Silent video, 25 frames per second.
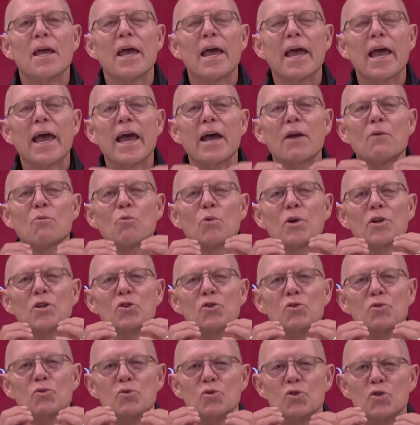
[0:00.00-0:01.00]
And when
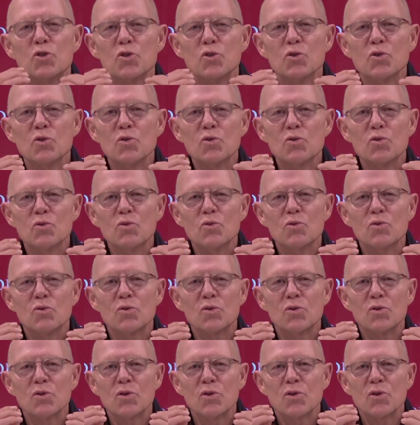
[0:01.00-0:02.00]
you do,
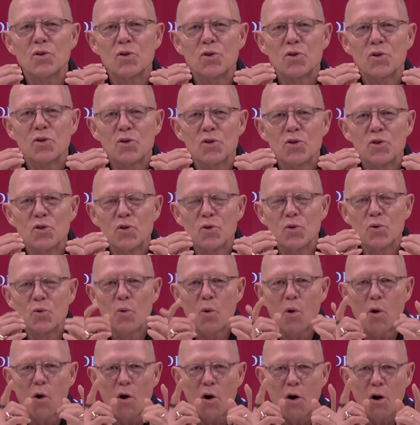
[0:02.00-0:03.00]
you
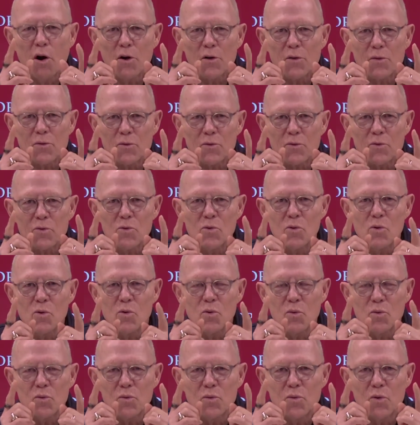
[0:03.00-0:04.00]
are
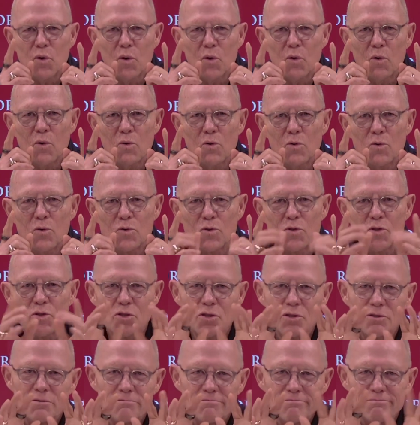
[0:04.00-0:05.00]
through
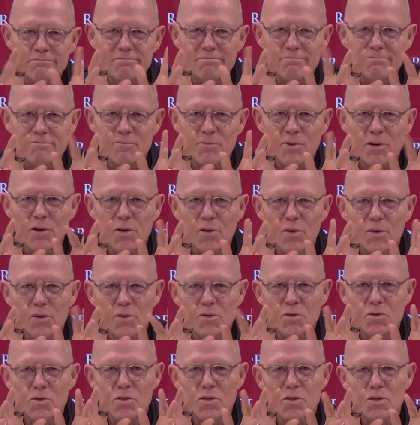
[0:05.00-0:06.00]
those, well,
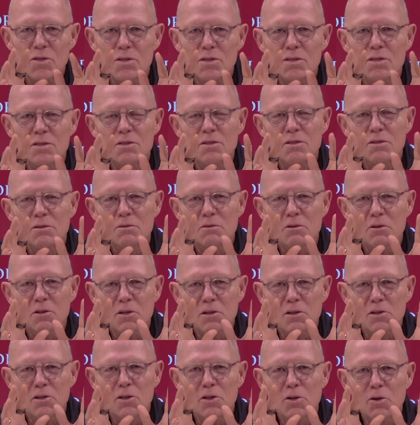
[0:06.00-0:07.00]
those
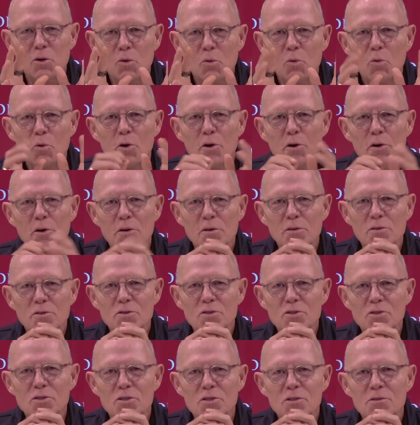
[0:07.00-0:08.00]
little
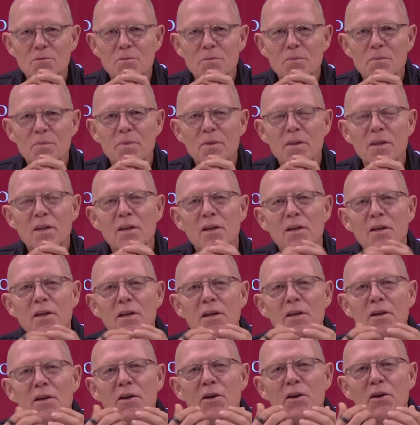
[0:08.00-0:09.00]
words,
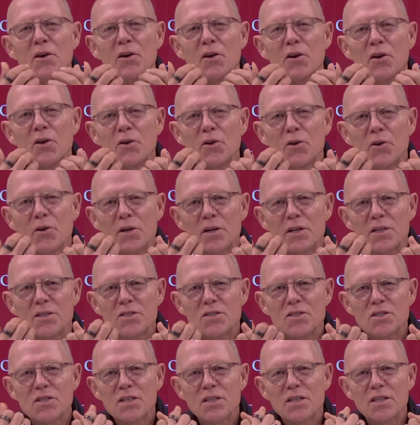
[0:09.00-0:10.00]
you're going to
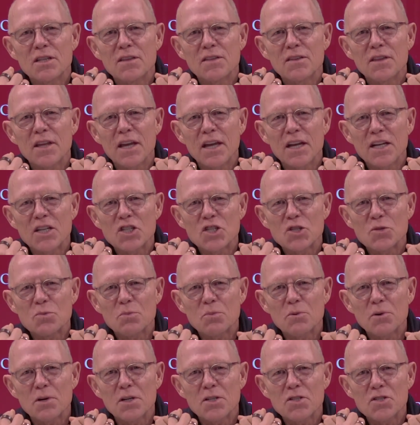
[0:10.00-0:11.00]
see that they
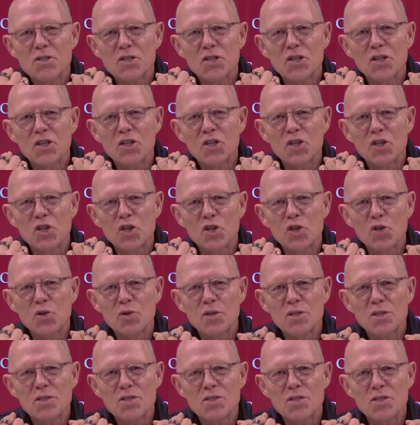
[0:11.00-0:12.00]
express in
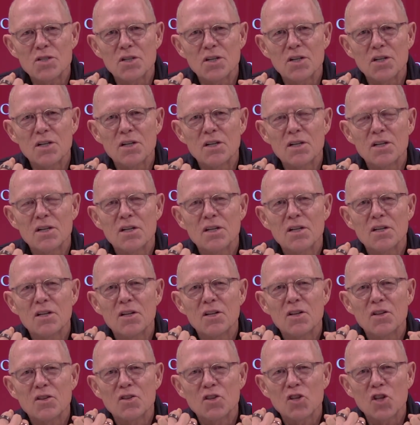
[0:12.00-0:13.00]
unison
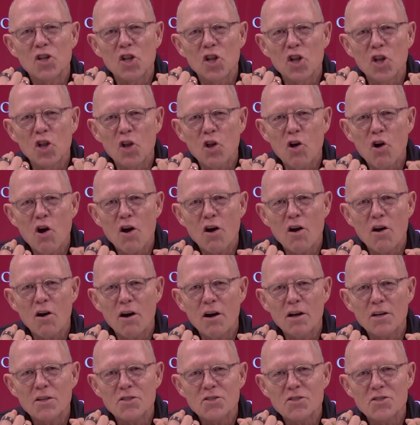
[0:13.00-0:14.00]
the
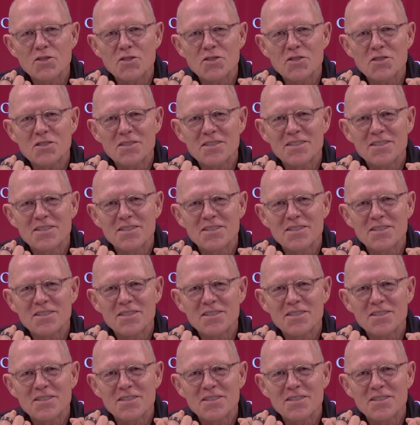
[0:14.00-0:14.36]
Logos.